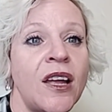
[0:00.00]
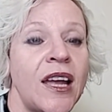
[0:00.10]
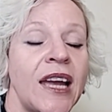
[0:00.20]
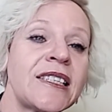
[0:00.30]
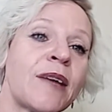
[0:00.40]

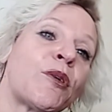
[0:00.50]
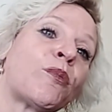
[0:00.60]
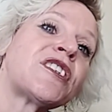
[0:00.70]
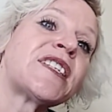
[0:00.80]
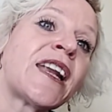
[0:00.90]
except that we're
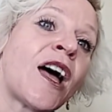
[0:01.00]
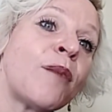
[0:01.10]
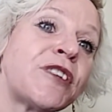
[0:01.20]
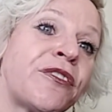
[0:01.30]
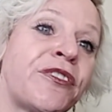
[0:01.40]
set up
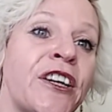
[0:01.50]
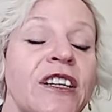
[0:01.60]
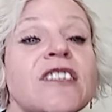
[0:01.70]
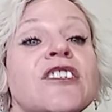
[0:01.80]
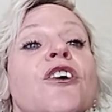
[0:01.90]
to fear it
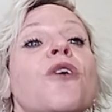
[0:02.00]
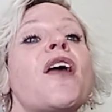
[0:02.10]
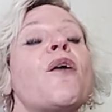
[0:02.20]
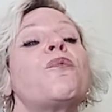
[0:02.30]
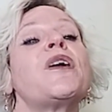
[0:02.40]
so
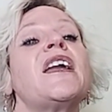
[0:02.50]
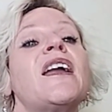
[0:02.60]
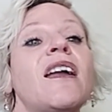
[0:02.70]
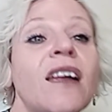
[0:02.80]
that we